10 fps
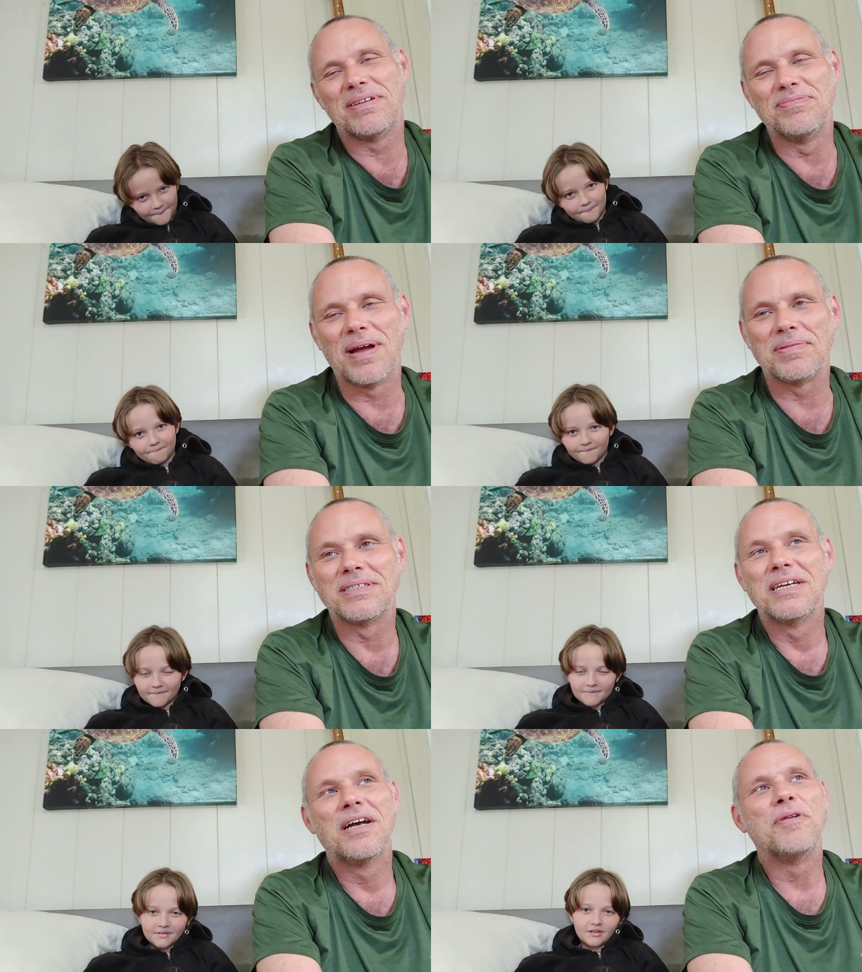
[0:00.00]
Speaker 1: maybe,
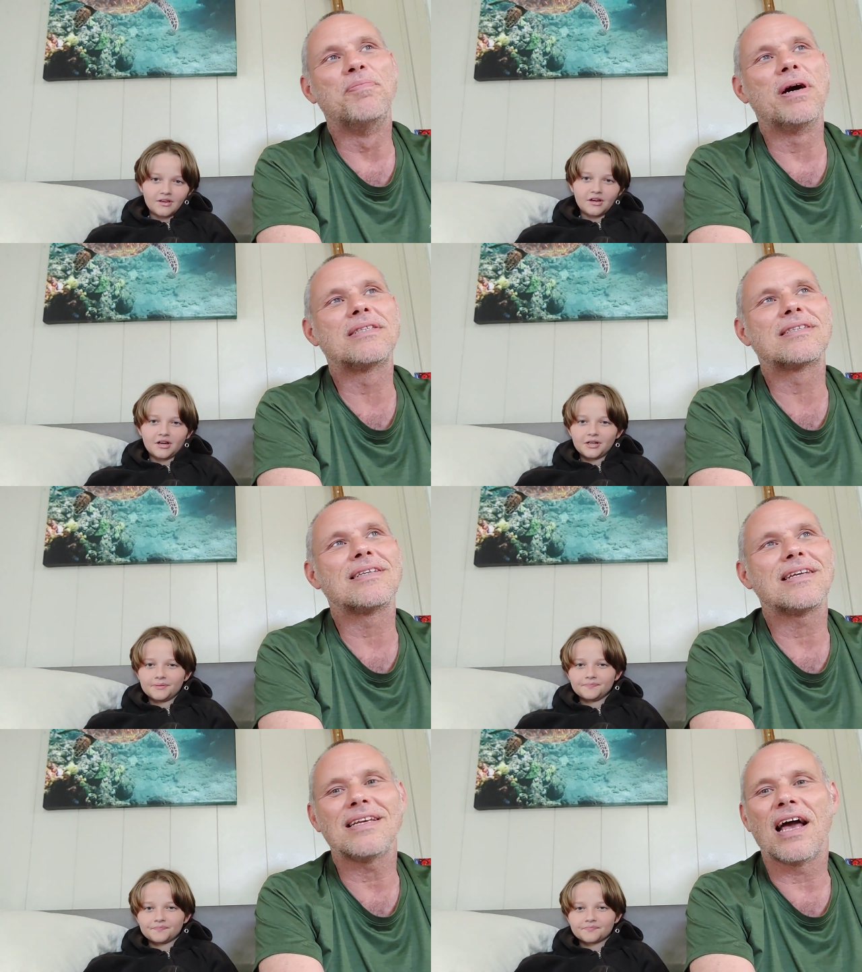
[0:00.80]
maybe. But uh,
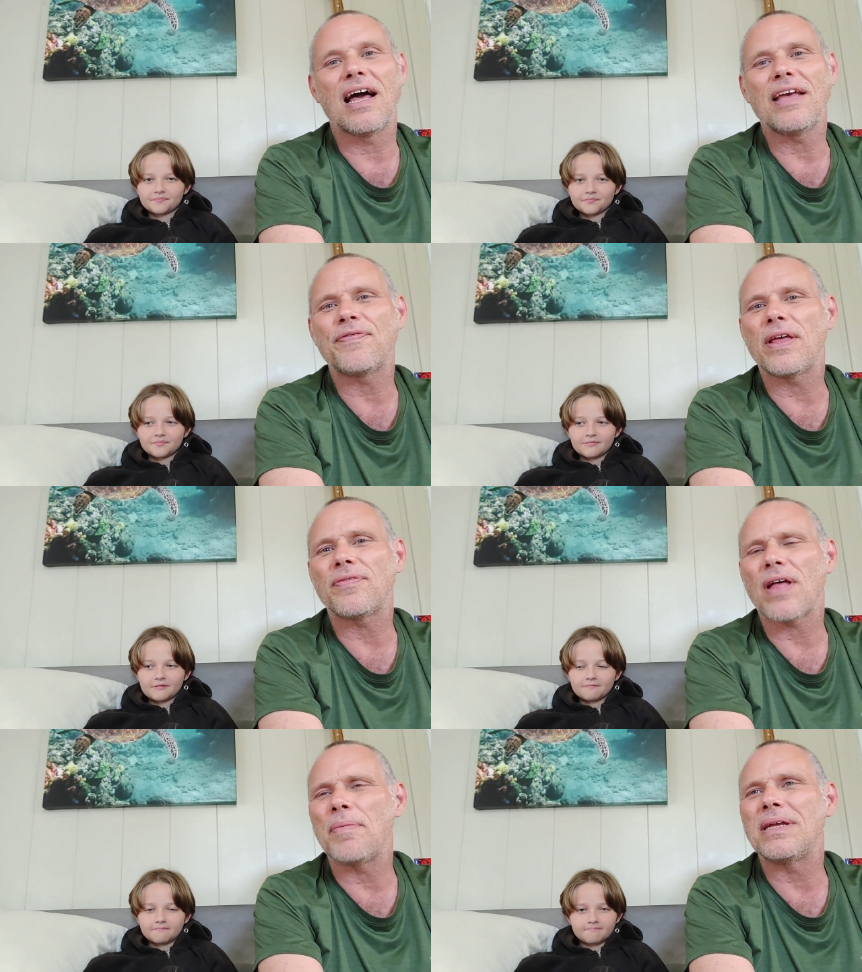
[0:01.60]
um, uh, yeah, if
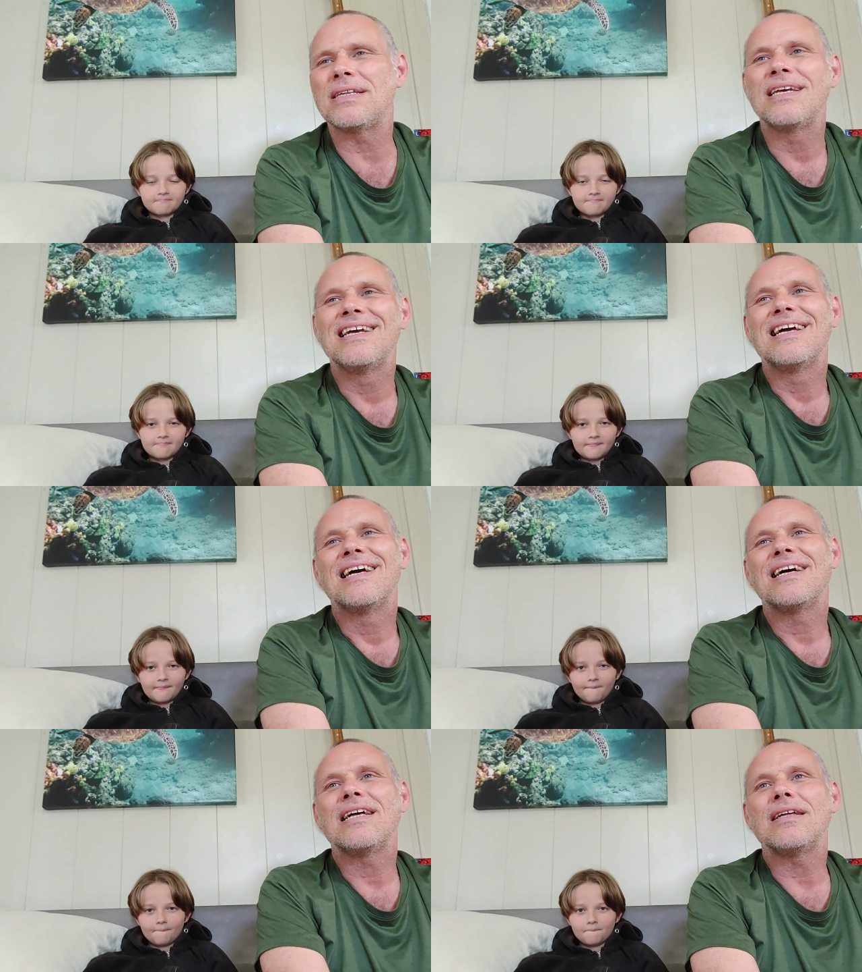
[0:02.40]
they, I mean,
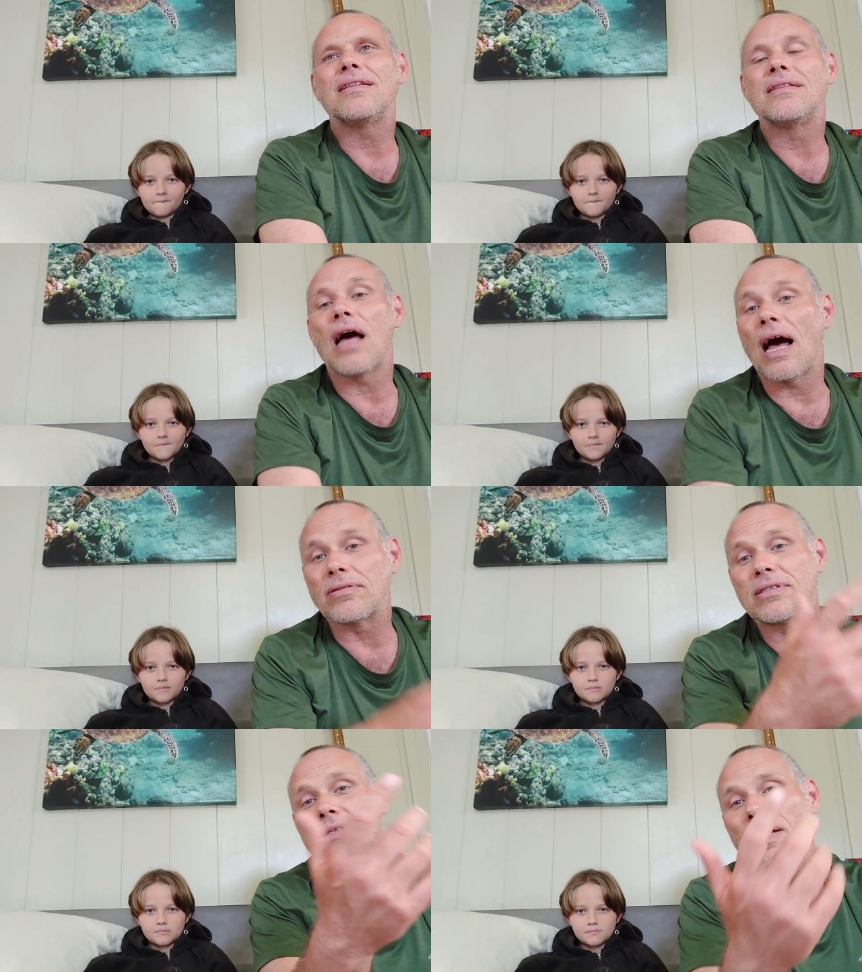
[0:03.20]

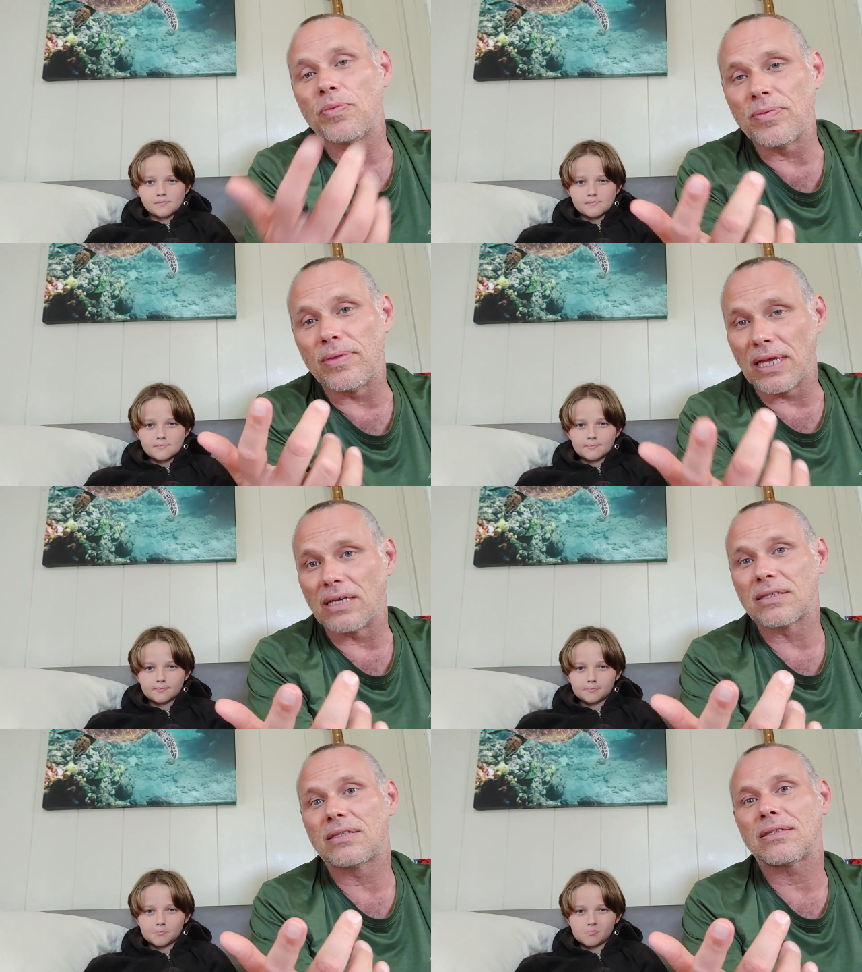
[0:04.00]
I'll say
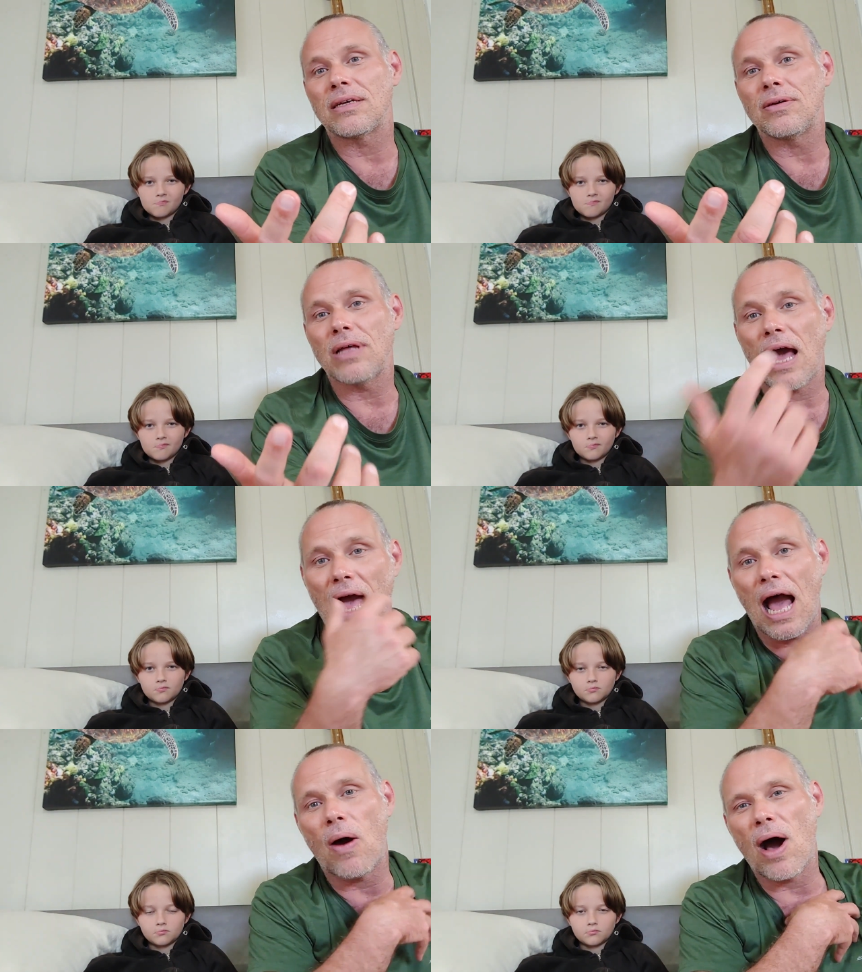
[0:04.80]
this:
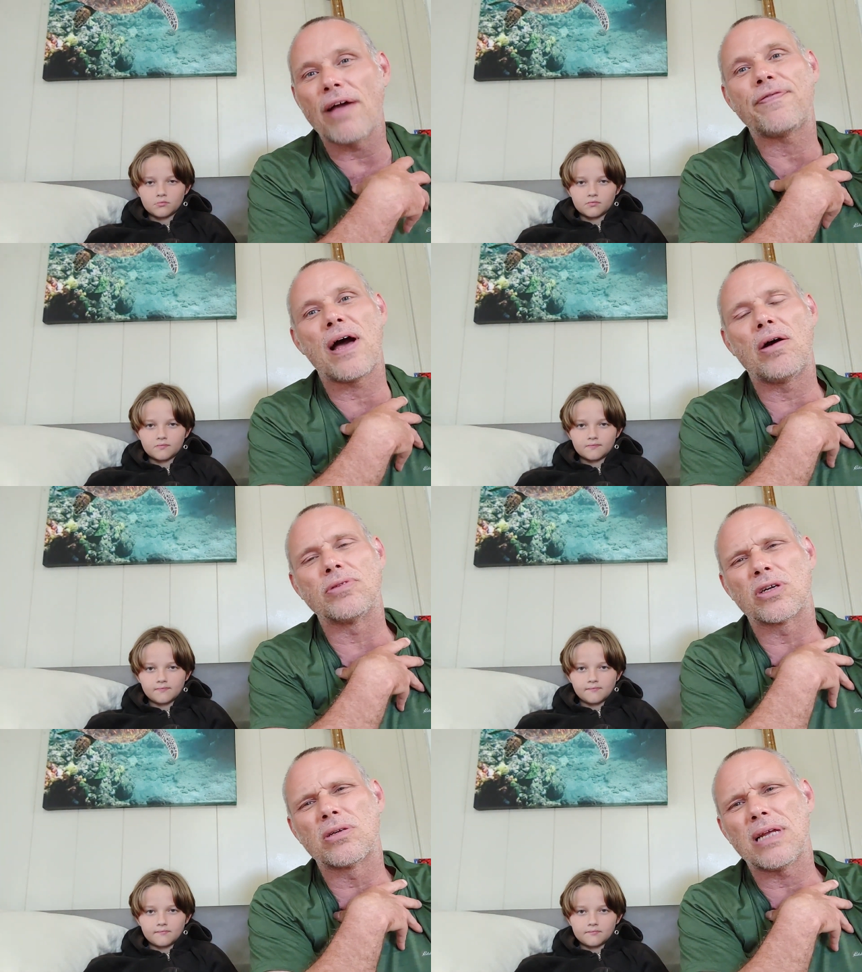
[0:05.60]
how I
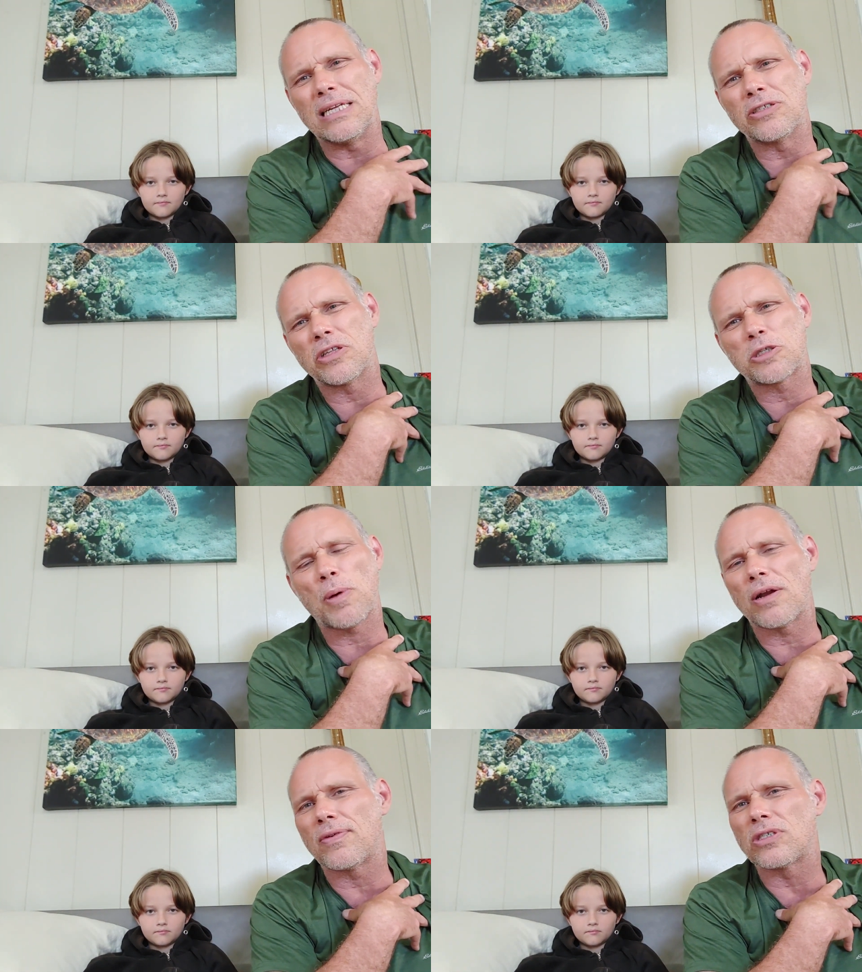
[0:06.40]
found Into the
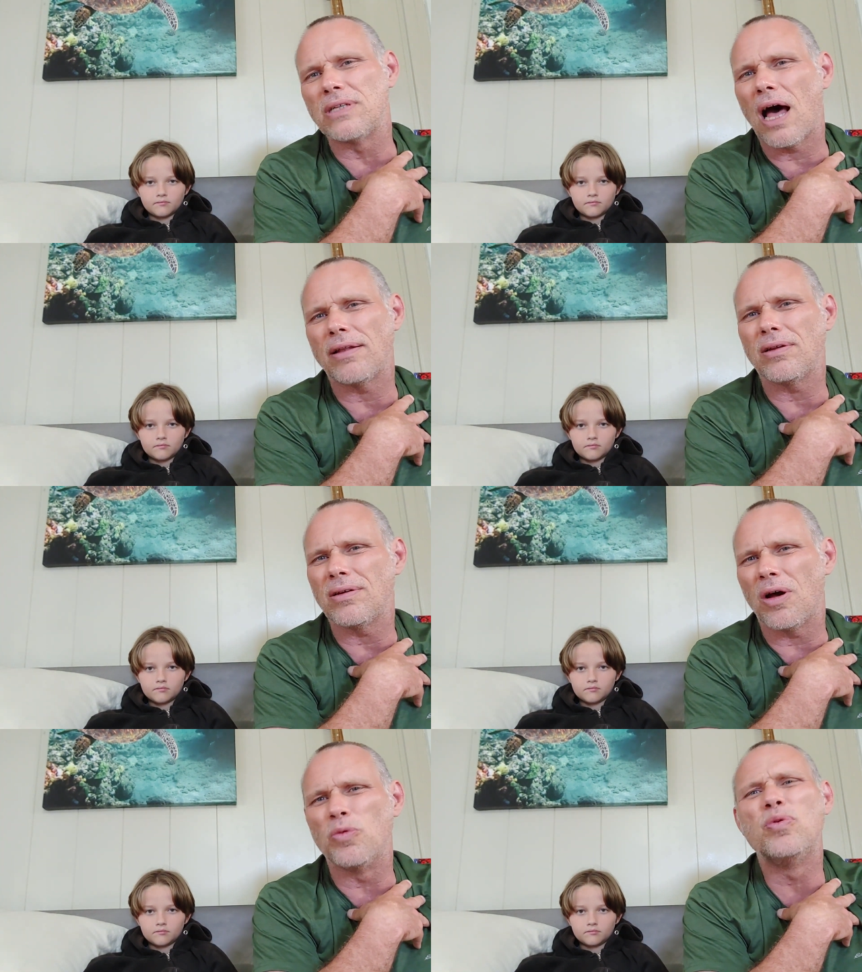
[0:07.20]
Spider Verse not
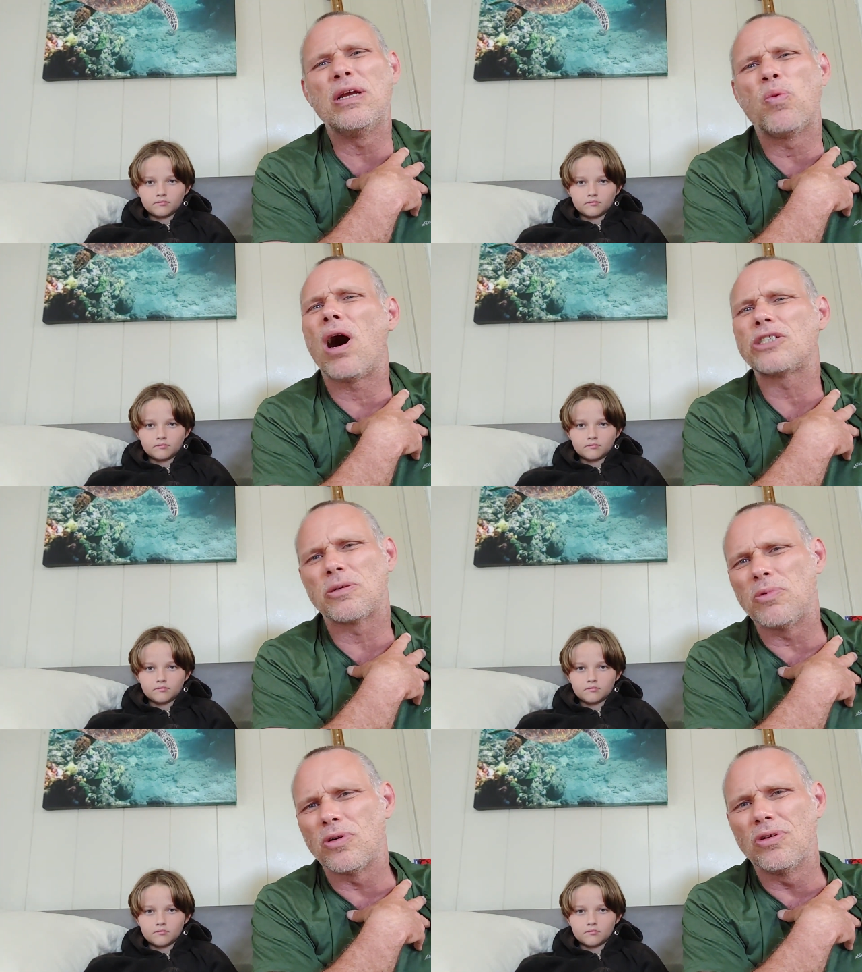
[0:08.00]
a
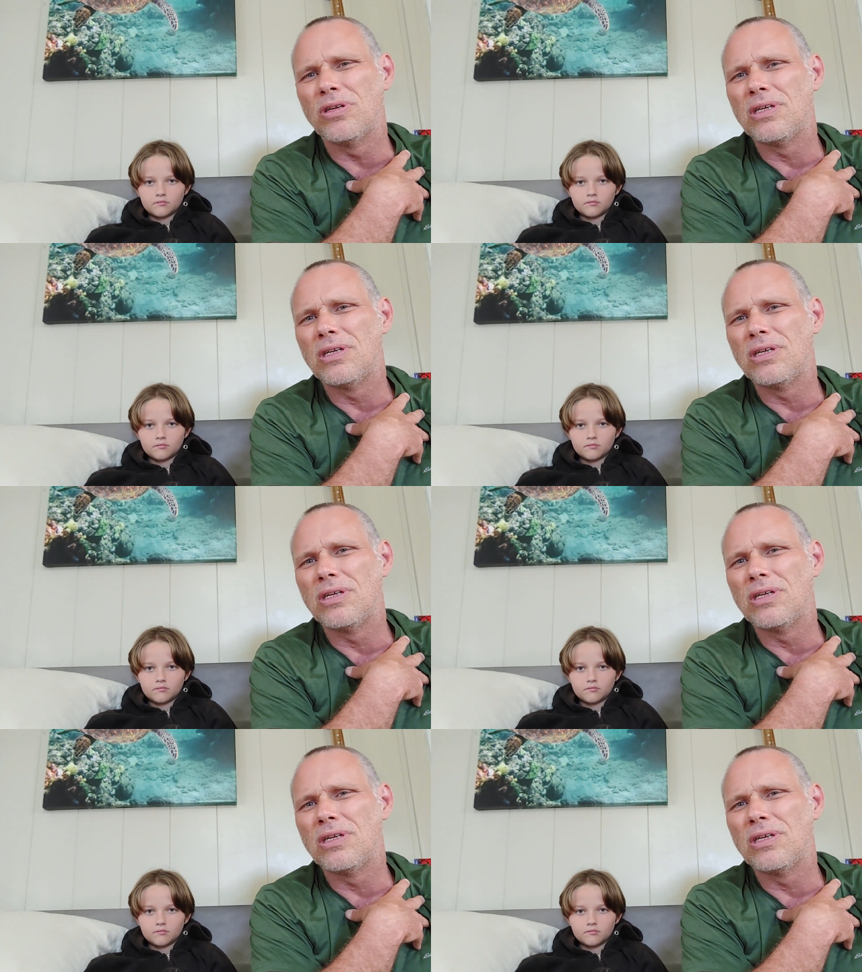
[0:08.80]
rewatchable